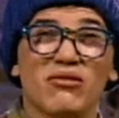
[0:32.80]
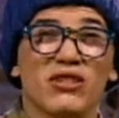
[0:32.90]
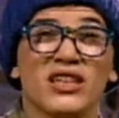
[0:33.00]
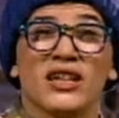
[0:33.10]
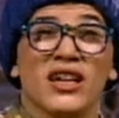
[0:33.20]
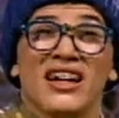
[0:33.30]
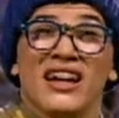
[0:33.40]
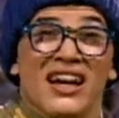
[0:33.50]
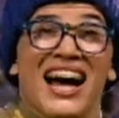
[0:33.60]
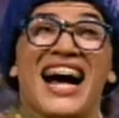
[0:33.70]
was,
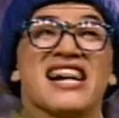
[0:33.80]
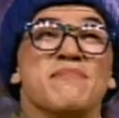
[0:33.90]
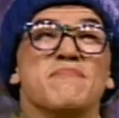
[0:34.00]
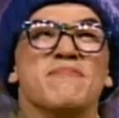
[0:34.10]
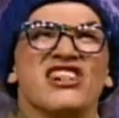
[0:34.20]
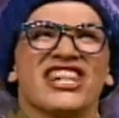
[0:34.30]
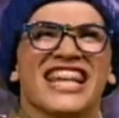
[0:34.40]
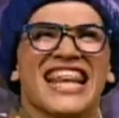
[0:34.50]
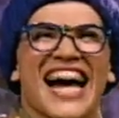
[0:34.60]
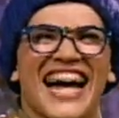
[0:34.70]
I
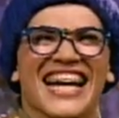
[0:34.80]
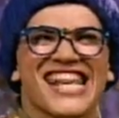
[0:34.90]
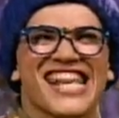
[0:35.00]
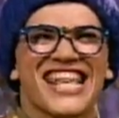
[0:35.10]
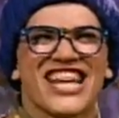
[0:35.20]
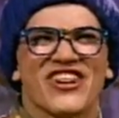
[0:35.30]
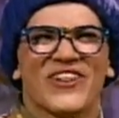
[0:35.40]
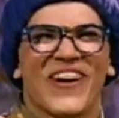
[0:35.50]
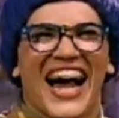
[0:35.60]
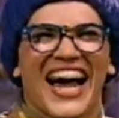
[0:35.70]
murderized
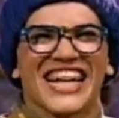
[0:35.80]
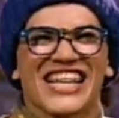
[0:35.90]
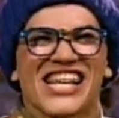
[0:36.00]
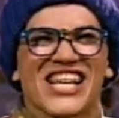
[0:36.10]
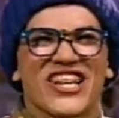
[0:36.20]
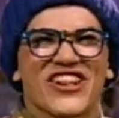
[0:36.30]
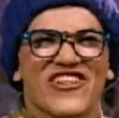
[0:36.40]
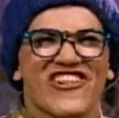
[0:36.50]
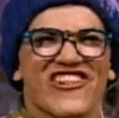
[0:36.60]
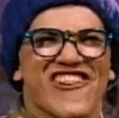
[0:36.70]
you. I
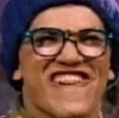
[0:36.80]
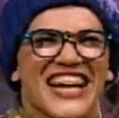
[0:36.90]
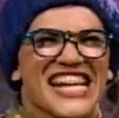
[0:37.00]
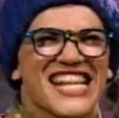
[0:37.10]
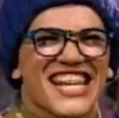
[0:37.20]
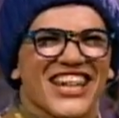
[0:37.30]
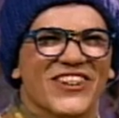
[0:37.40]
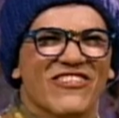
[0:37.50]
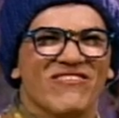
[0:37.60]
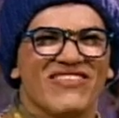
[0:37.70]
destroyed
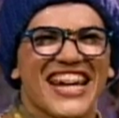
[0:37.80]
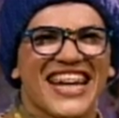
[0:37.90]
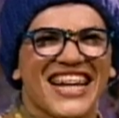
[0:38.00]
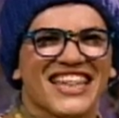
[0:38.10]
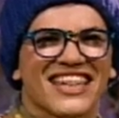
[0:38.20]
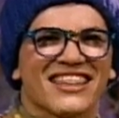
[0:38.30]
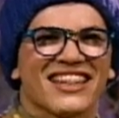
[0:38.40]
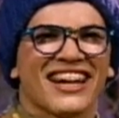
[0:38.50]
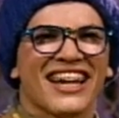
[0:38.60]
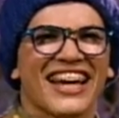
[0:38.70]
you. Miggy's in
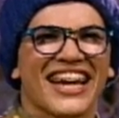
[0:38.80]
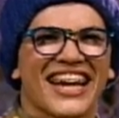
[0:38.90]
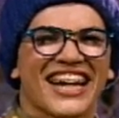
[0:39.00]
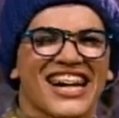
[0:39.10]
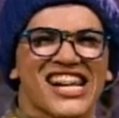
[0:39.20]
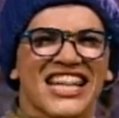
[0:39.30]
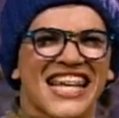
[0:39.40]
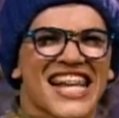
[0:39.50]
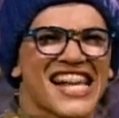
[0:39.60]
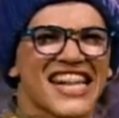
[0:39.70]
the
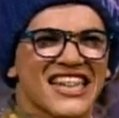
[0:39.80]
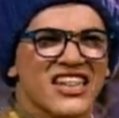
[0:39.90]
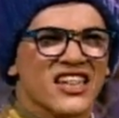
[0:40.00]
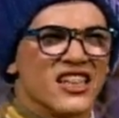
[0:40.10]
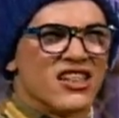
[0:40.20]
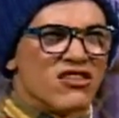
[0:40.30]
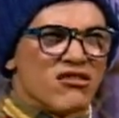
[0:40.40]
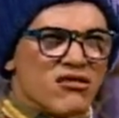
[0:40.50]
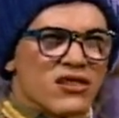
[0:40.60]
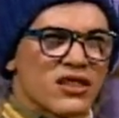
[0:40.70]
house.
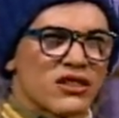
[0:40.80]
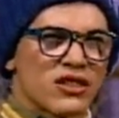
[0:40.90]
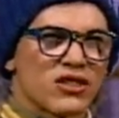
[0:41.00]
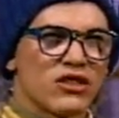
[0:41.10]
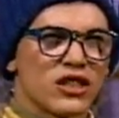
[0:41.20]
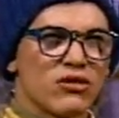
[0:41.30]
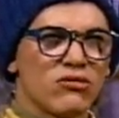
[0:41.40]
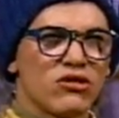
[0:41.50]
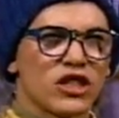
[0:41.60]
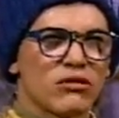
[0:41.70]
And the sore
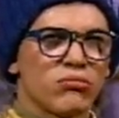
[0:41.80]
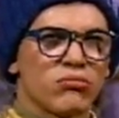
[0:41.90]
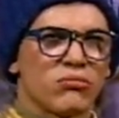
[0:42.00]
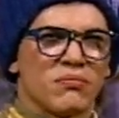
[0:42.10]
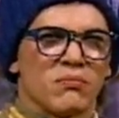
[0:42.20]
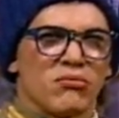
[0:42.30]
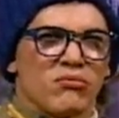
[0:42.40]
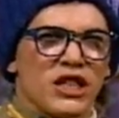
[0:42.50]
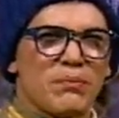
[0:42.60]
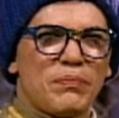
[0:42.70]
loser,
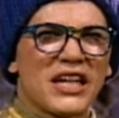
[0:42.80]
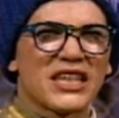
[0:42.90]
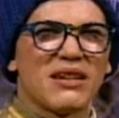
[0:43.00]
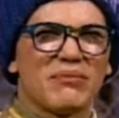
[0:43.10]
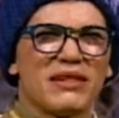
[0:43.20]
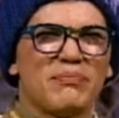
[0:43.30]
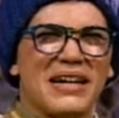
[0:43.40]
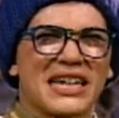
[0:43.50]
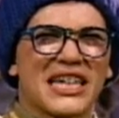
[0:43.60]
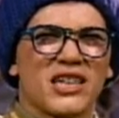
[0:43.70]
he picked up the
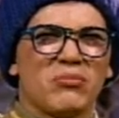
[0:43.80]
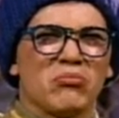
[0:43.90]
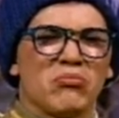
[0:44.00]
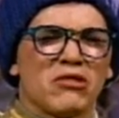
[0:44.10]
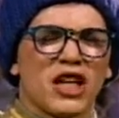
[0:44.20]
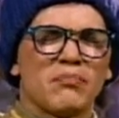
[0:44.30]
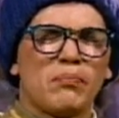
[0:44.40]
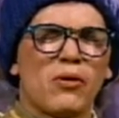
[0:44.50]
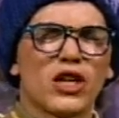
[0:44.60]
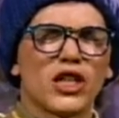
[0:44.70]
bucket
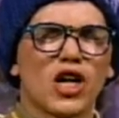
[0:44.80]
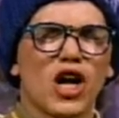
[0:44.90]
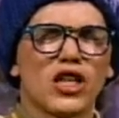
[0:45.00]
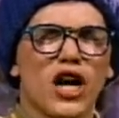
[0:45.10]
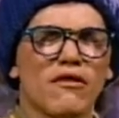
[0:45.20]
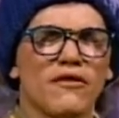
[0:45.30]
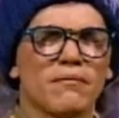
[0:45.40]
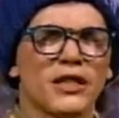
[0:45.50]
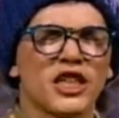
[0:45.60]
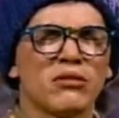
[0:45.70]
and poured it all over
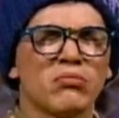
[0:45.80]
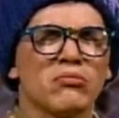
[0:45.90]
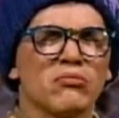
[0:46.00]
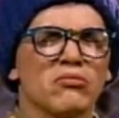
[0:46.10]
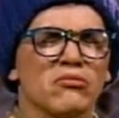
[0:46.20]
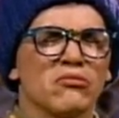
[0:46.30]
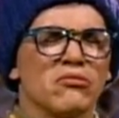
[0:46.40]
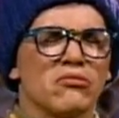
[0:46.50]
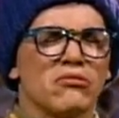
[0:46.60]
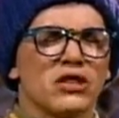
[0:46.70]
me.
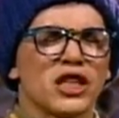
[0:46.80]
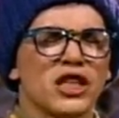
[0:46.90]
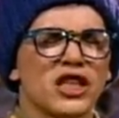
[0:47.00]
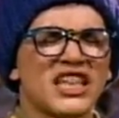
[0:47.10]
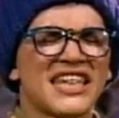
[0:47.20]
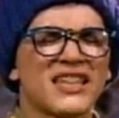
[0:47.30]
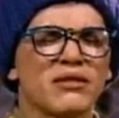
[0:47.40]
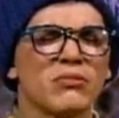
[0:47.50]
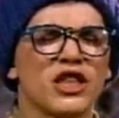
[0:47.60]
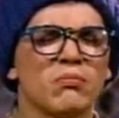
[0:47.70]
And he said
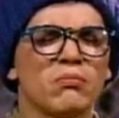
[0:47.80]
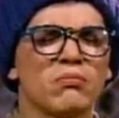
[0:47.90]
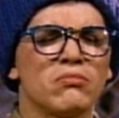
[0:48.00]
to me,